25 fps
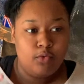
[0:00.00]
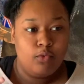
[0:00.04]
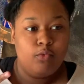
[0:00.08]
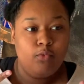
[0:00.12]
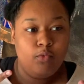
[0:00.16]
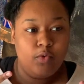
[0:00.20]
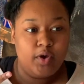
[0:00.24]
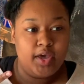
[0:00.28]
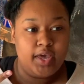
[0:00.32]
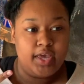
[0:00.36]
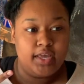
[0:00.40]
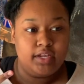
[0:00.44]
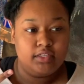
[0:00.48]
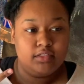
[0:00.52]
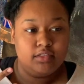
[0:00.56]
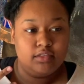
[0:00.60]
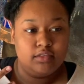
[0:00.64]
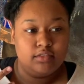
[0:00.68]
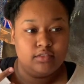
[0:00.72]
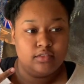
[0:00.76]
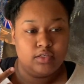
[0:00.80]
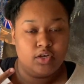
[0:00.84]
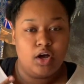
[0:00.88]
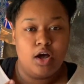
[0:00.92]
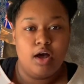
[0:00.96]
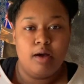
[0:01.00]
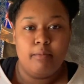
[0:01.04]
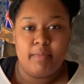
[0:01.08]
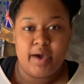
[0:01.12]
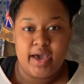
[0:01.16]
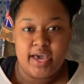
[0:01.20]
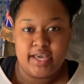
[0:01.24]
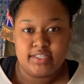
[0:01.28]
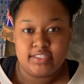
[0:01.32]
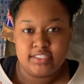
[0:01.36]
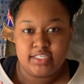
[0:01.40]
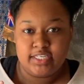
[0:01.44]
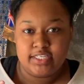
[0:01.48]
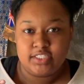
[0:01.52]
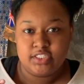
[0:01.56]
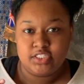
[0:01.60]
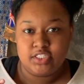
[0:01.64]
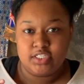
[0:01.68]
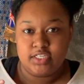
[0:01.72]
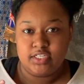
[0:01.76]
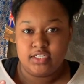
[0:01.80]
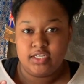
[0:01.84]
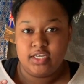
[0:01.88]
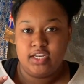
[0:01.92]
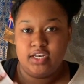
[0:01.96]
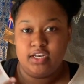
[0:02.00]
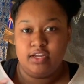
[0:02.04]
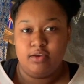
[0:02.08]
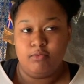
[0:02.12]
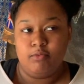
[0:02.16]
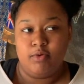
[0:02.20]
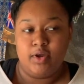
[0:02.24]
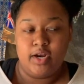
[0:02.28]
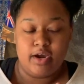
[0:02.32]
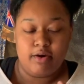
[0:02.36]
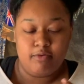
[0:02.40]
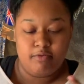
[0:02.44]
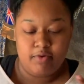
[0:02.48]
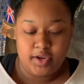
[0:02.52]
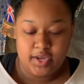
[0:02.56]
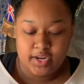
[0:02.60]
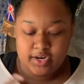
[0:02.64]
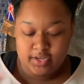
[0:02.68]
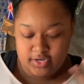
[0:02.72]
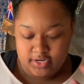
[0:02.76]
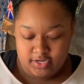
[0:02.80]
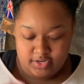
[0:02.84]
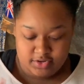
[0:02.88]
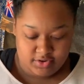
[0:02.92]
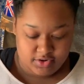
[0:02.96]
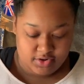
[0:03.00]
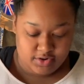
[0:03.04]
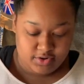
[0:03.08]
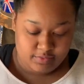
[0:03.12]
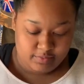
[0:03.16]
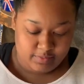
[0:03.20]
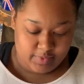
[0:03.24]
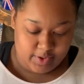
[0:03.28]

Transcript: what caught my attention and then what I read and then, you know,